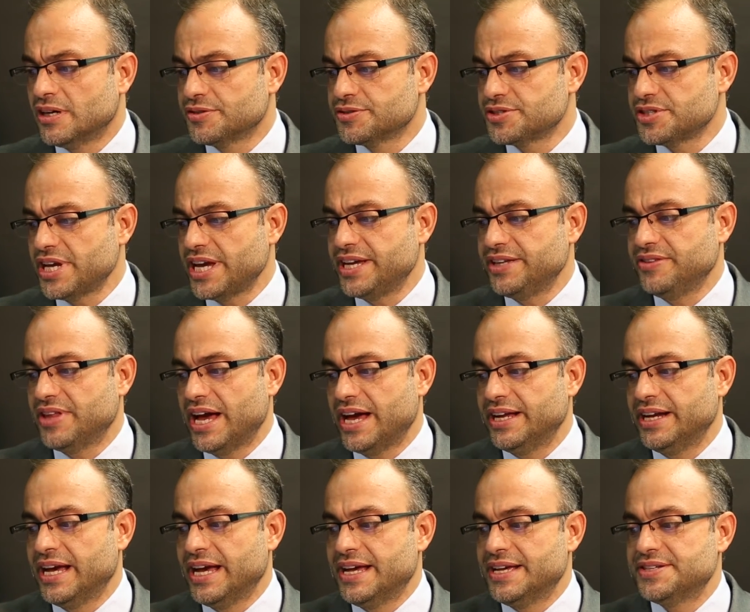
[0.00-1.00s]
saying
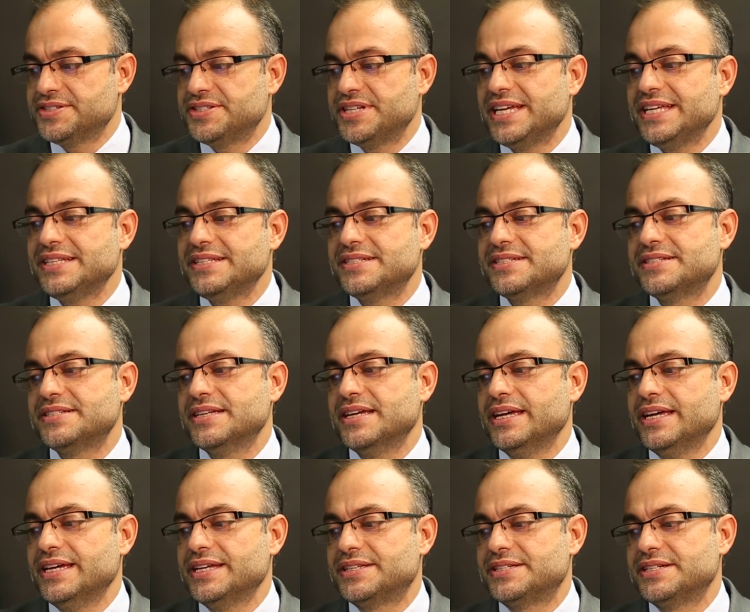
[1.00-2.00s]
that since
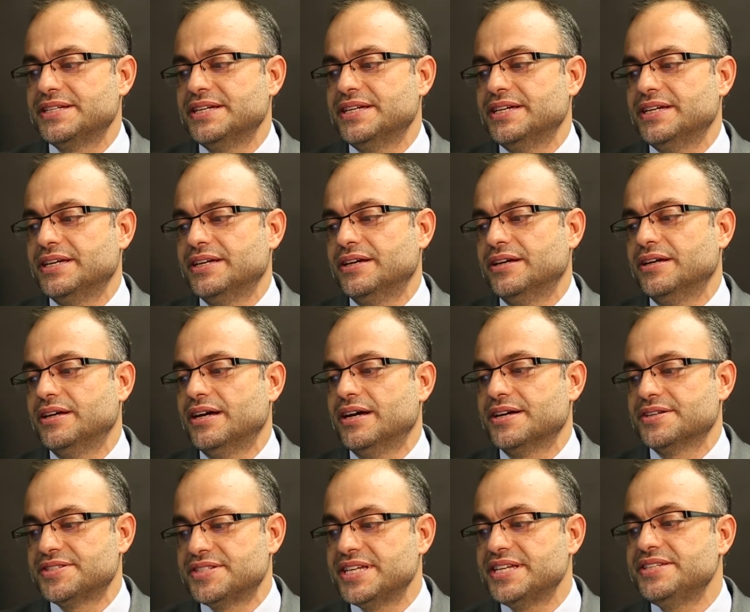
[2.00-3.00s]
it
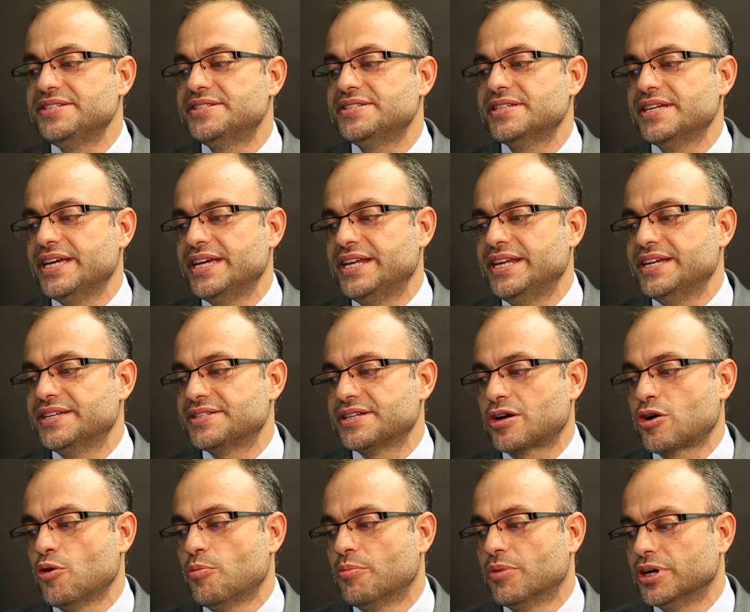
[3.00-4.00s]
is a
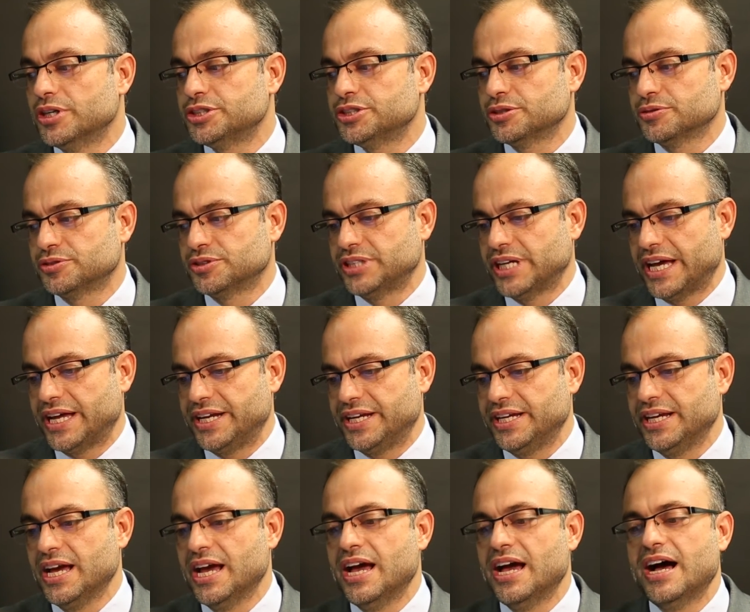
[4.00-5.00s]
commercial
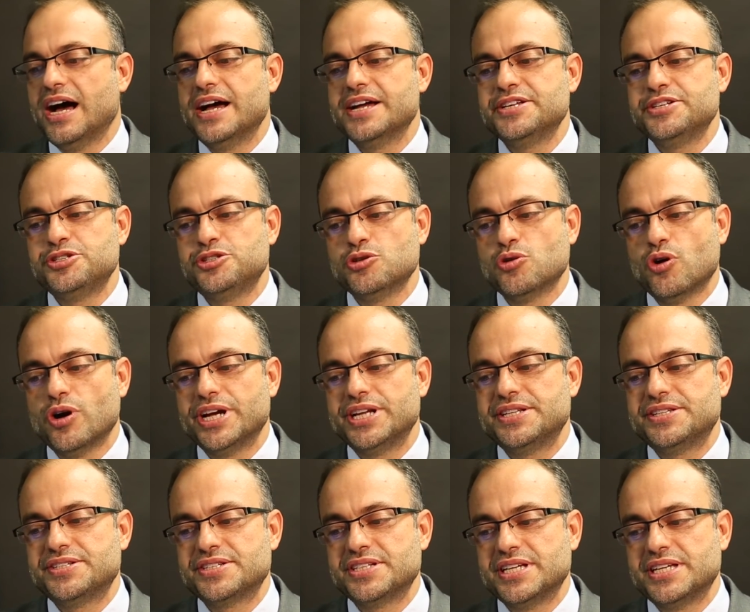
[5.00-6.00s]
setting, I
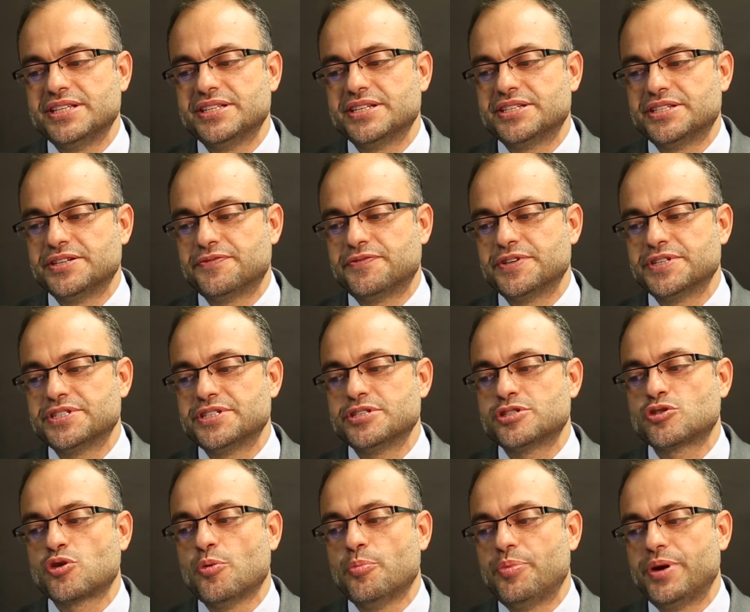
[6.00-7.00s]
enjoyed seeing the
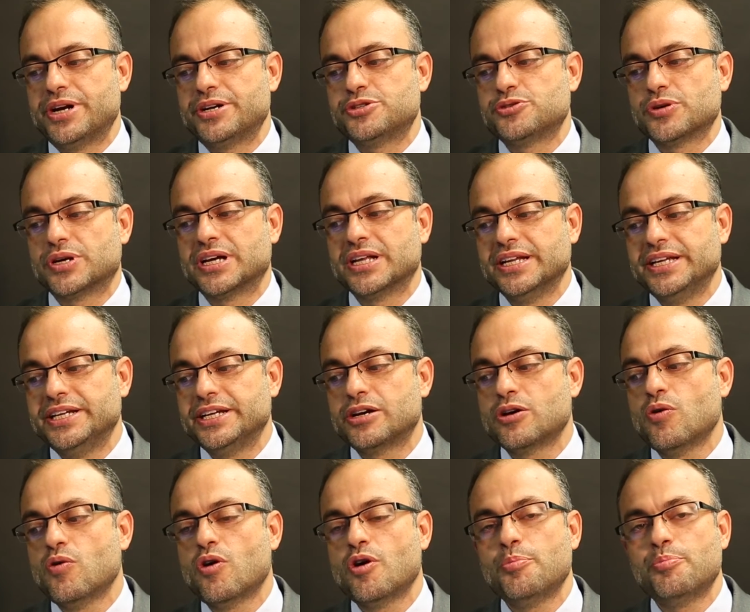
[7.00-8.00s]
differences compared to a
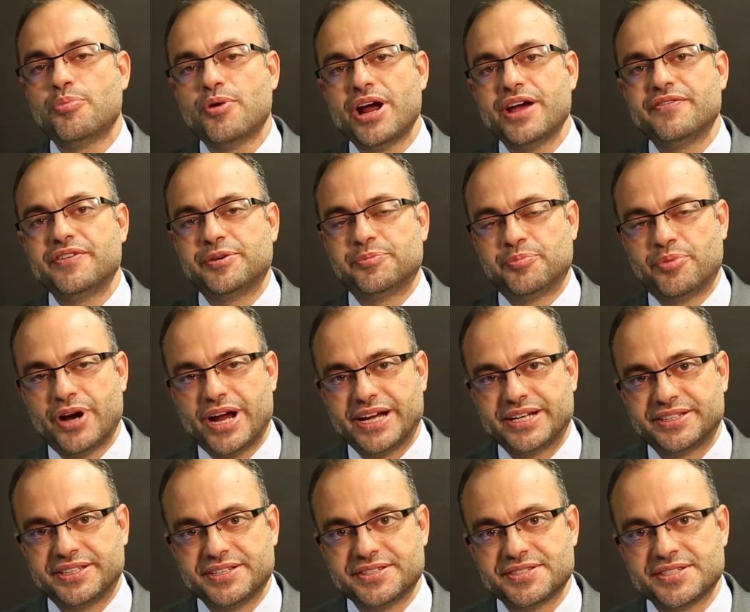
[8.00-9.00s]
clinical or private
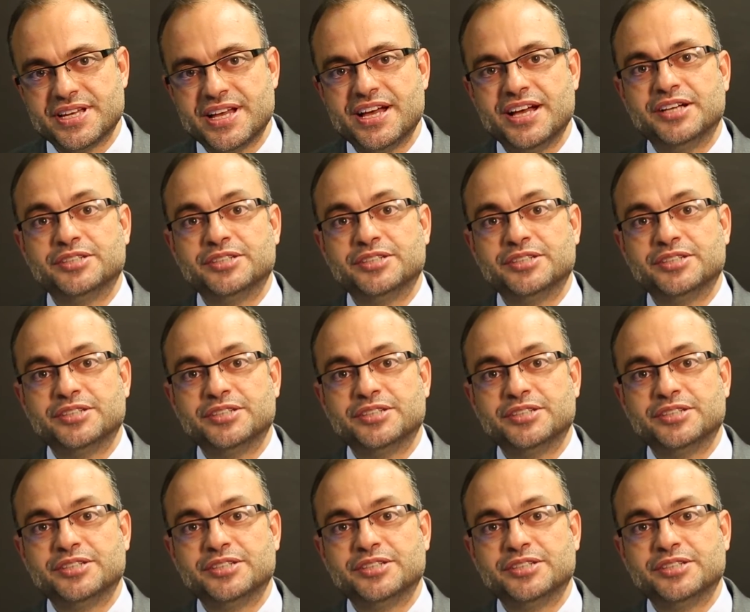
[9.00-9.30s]
practice.